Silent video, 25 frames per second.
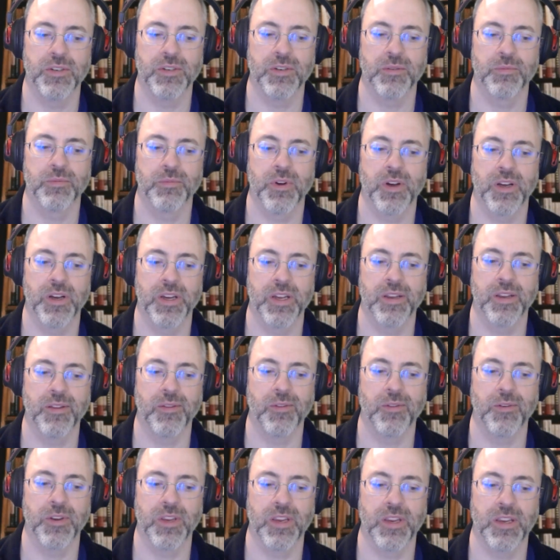You're probably
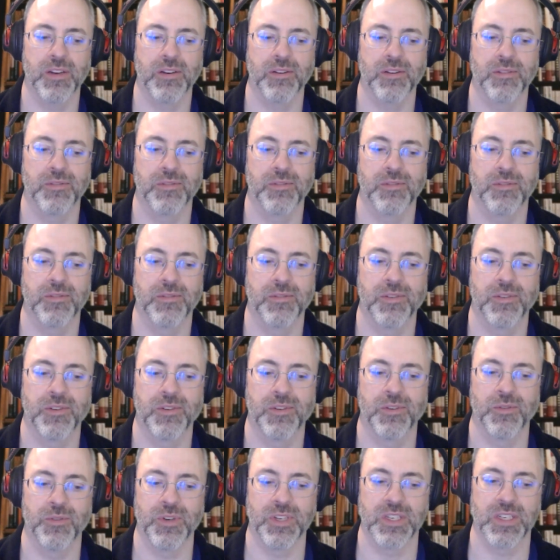looking at
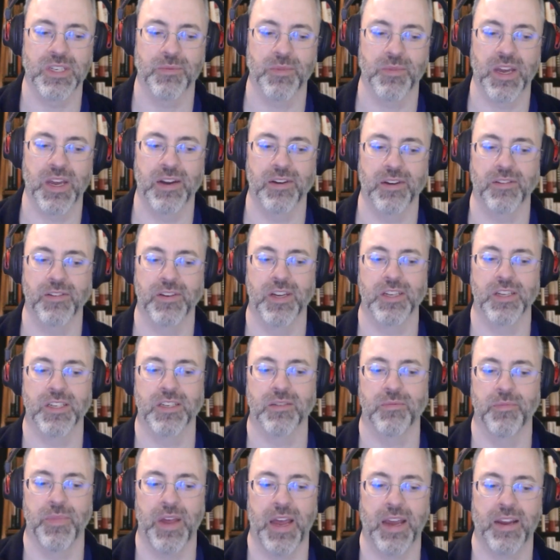doing some kind of
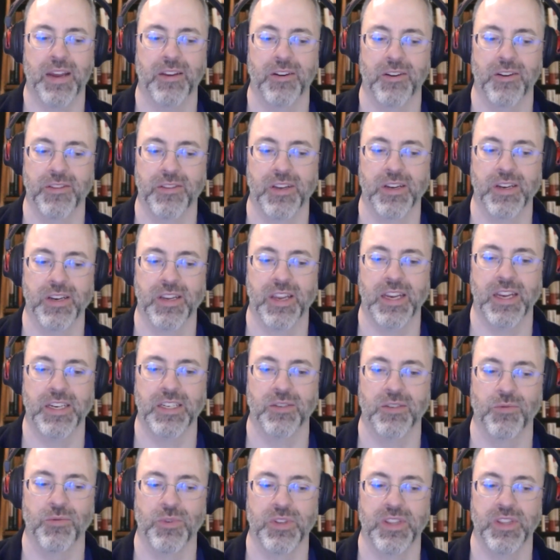custom backend
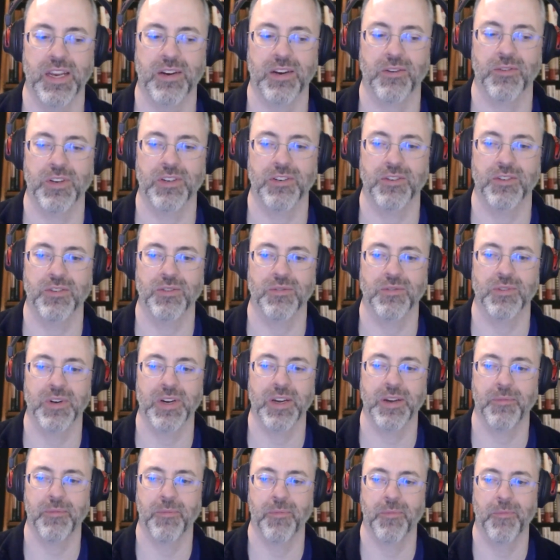authentication with that credential,
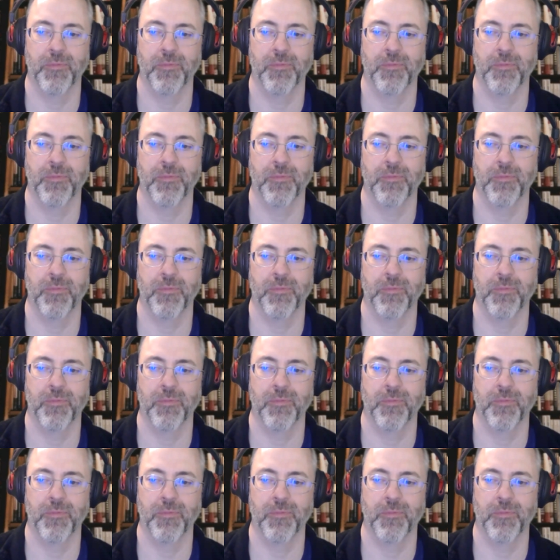right?